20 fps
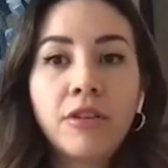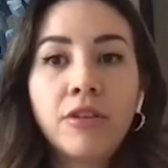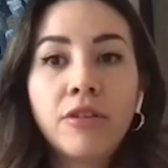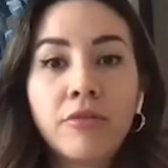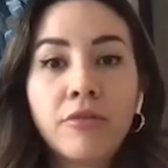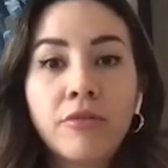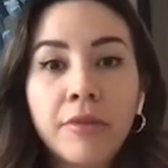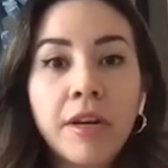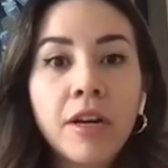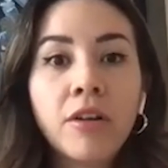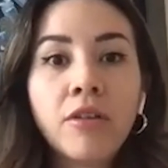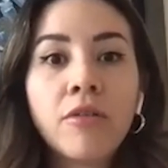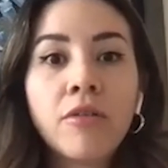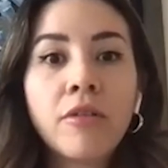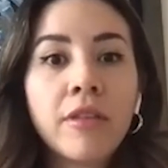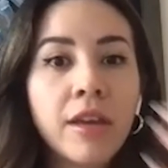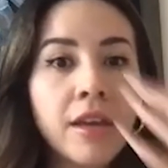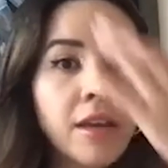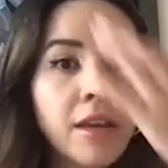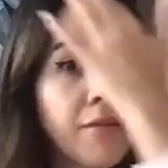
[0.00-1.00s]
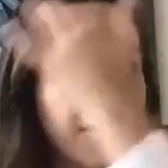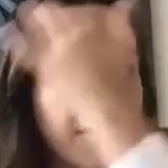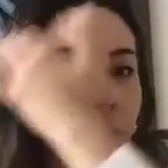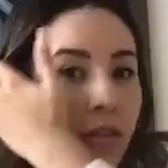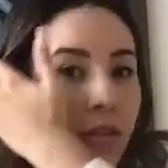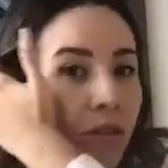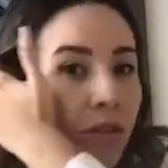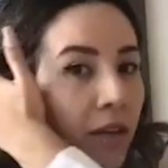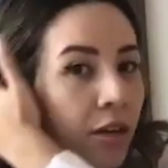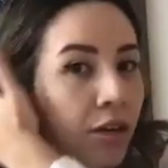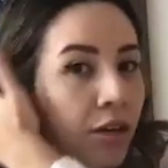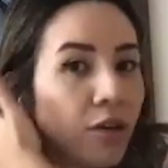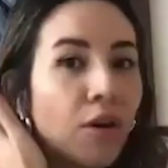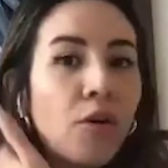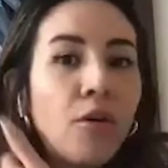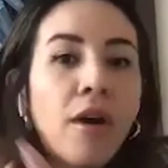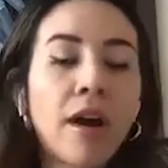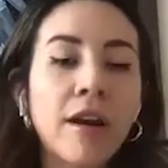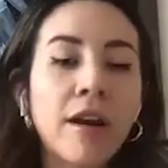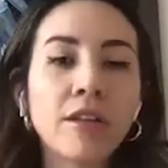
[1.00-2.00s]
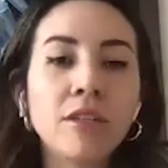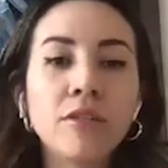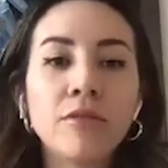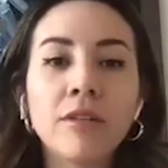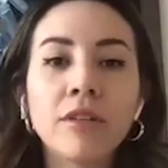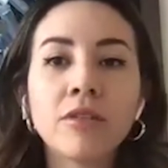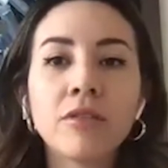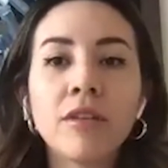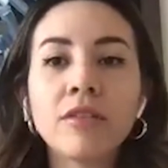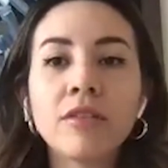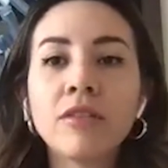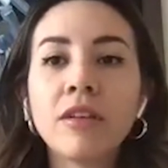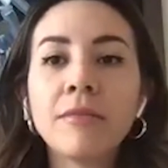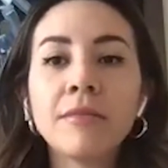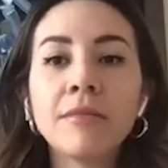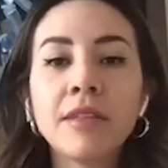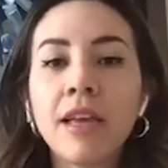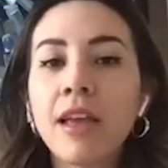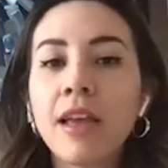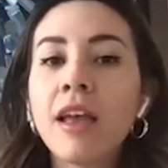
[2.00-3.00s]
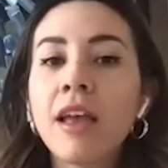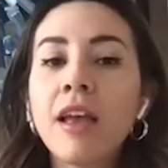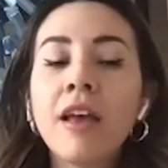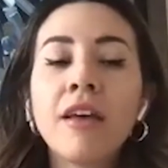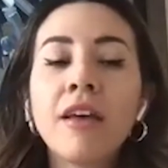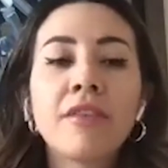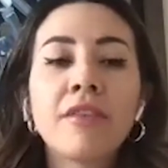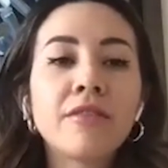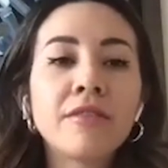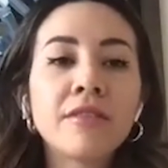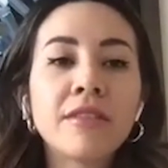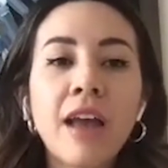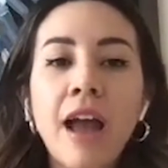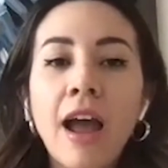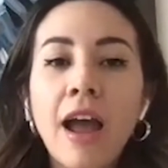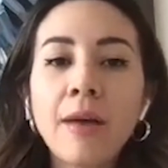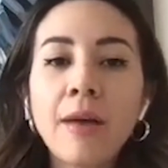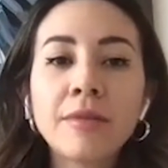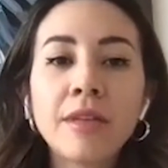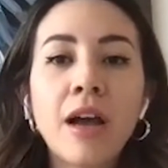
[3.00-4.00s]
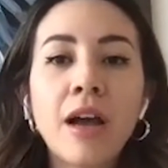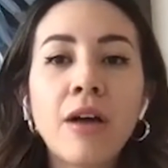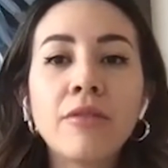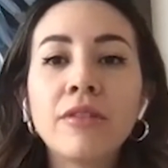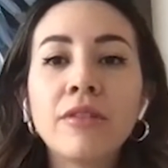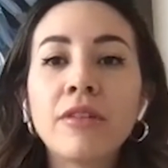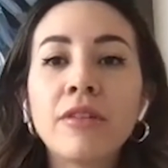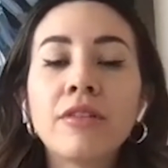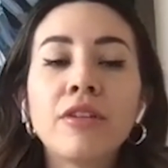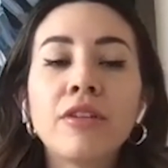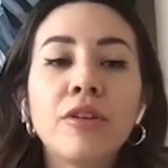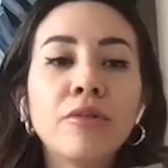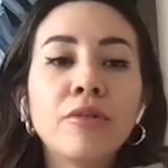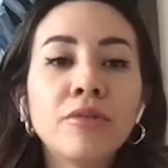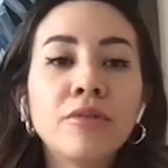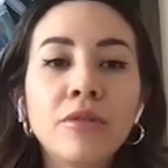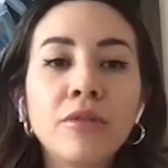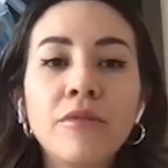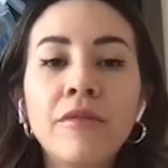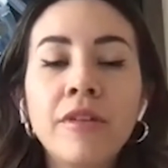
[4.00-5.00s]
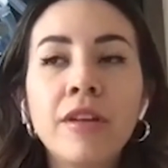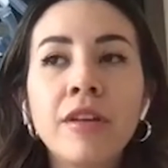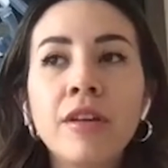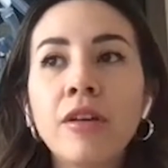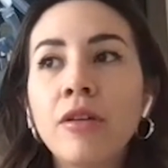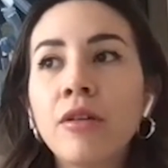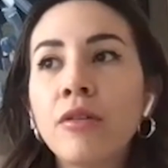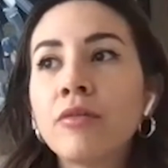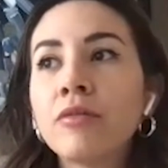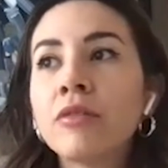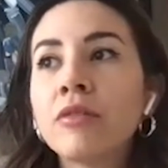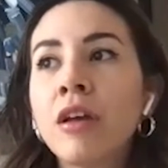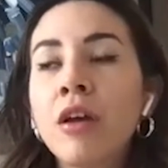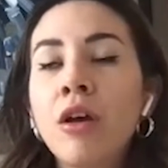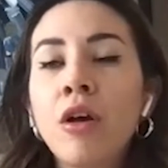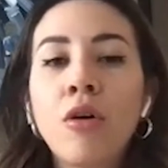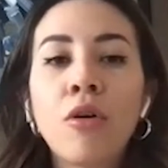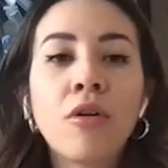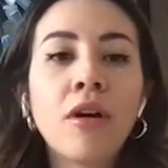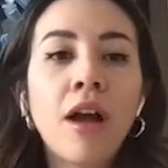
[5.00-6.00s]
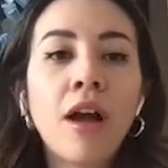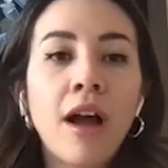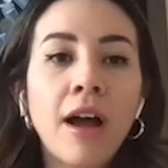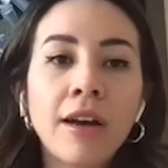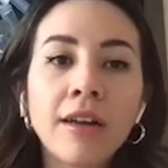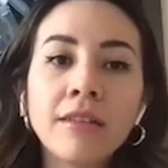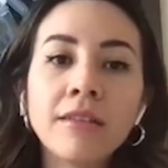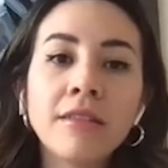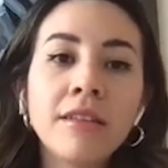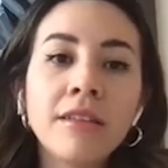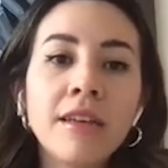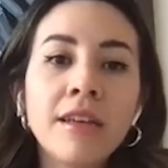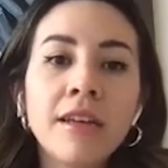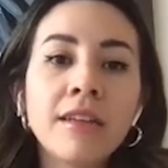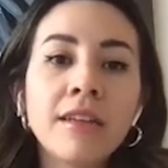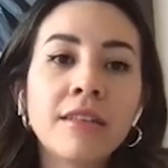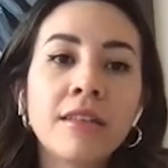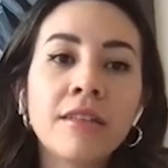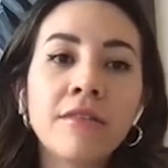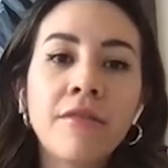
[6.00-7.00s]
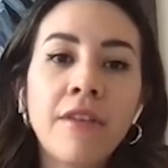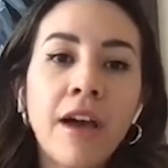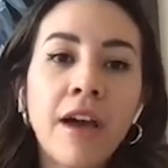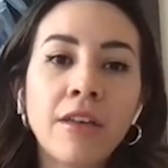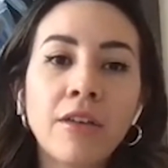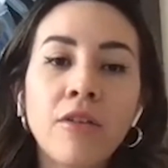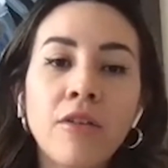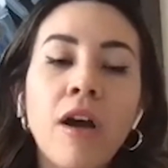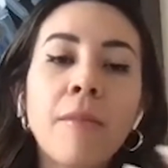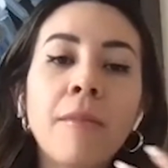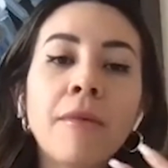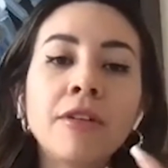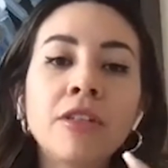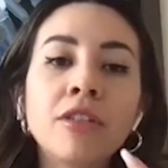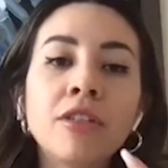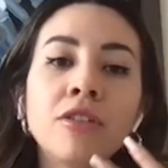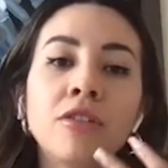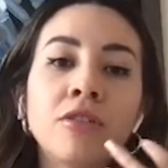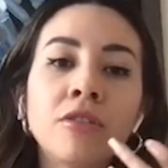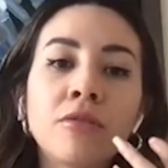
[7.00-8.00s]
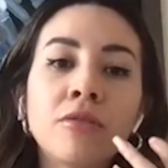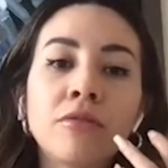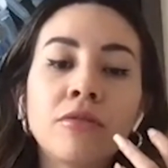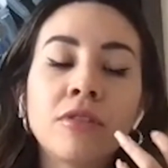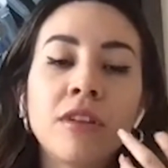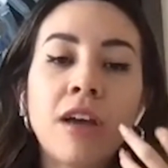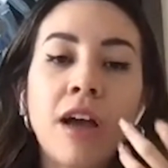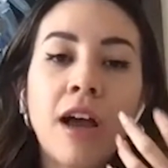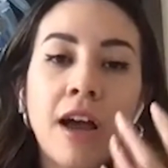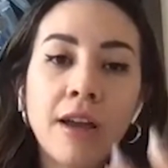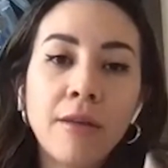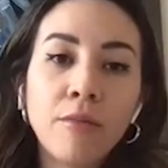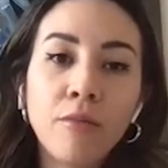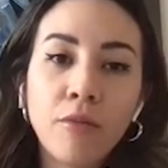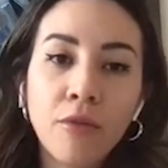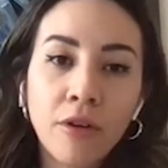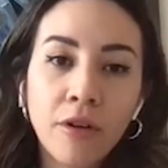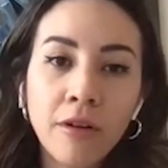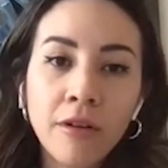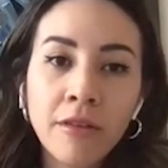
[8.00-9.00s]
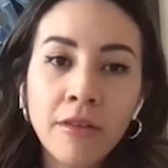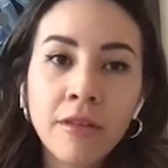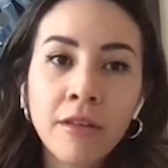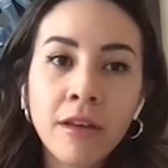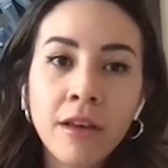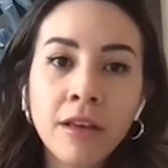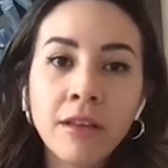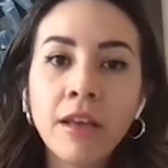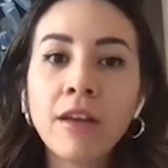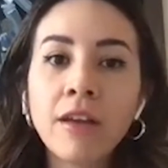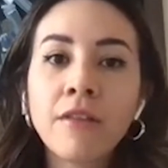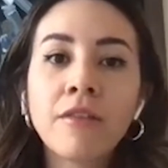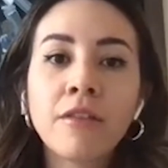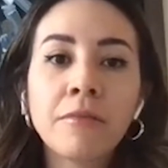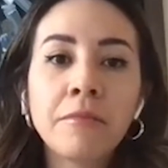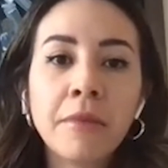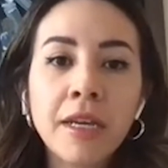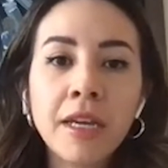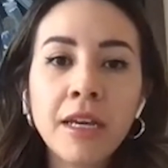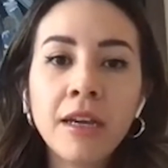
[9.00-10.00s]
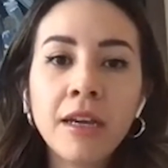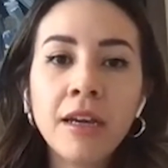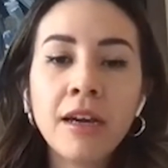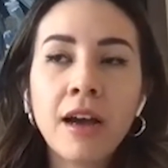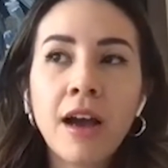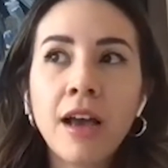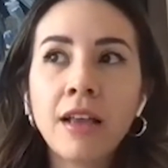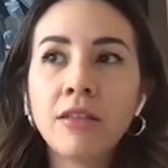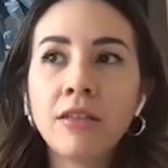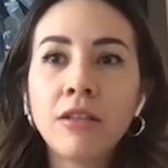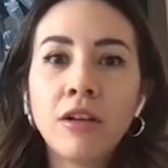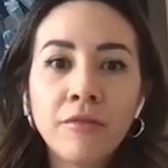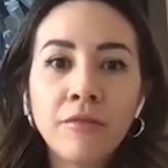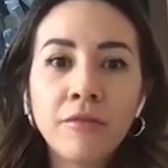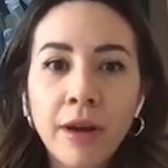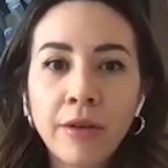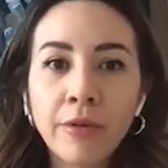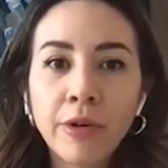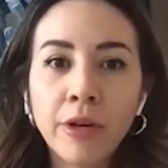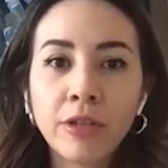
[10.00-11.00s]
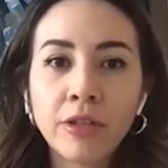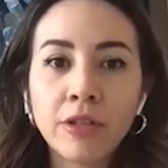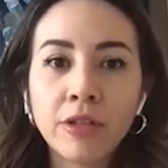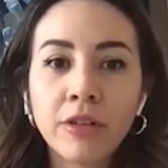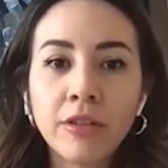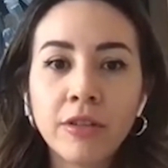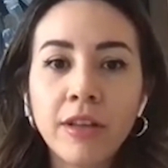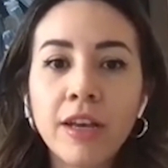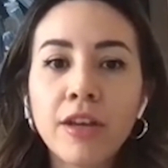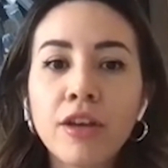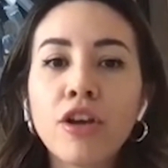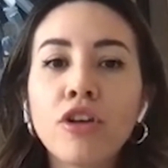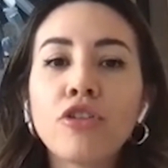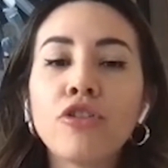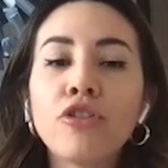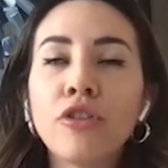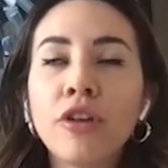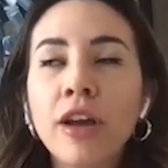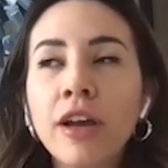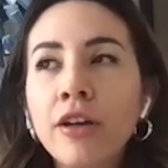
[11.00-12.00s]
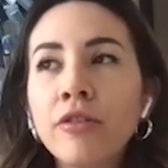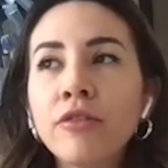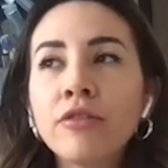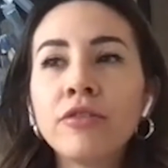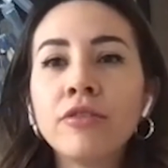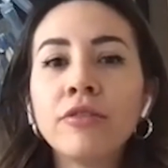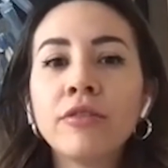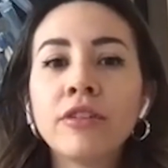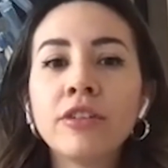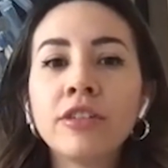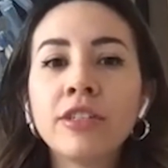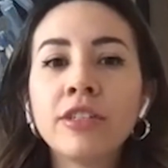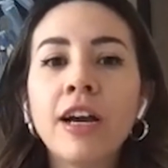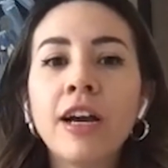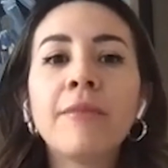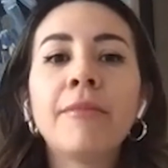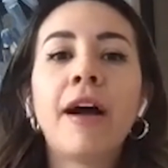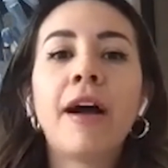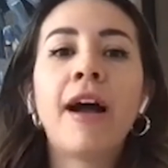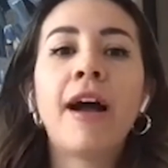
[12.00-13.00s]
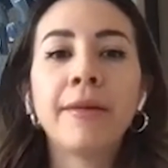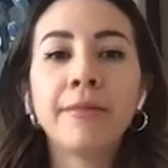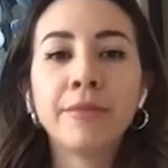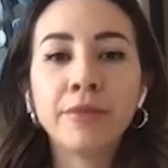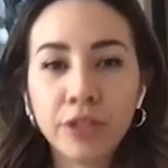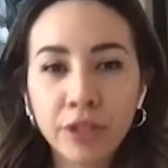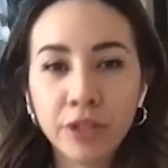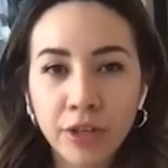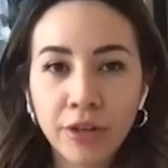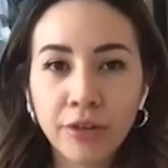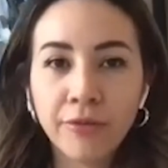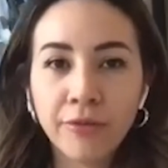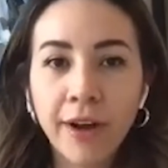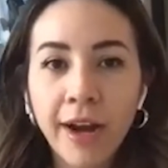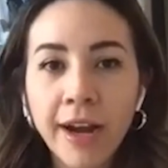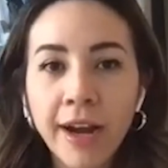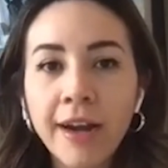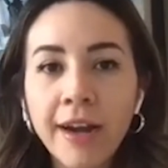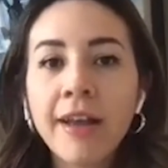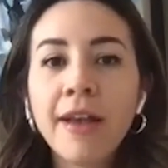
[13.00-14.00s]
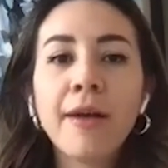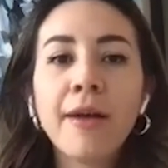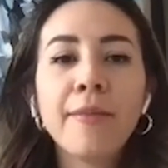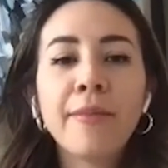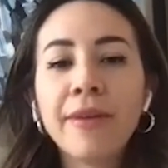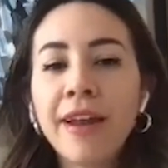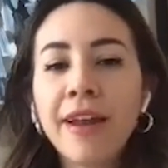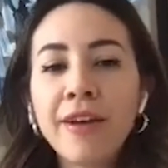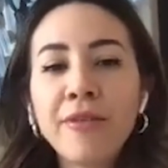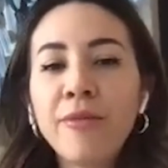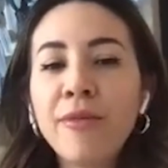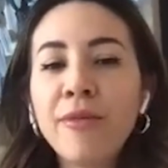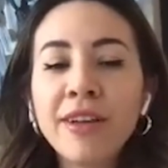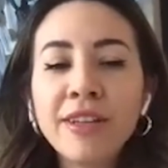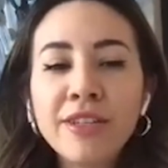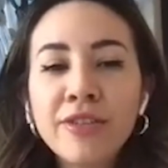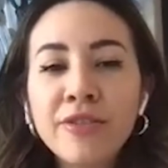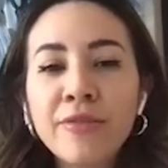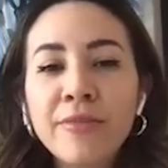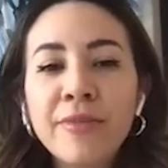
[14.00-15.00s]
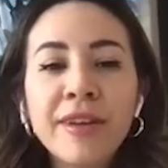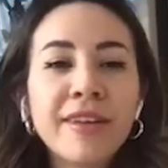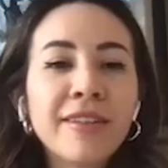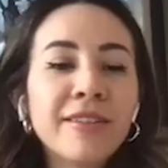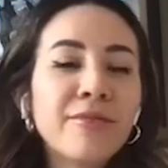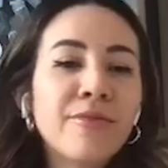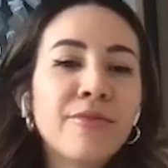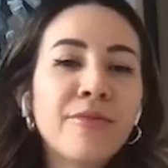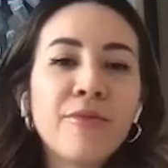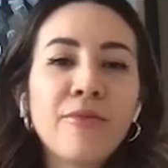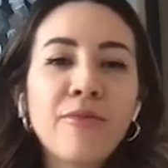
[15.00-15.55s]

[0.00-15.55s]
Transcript: career or they even know how to do it. So that's why I'm saying there's apps out there, YouTube videos, or honestly, it's the value. How much is your time worth? Like for me, I love my realtor. Like, could I go do her job? I'm sure, right? But I don't want to because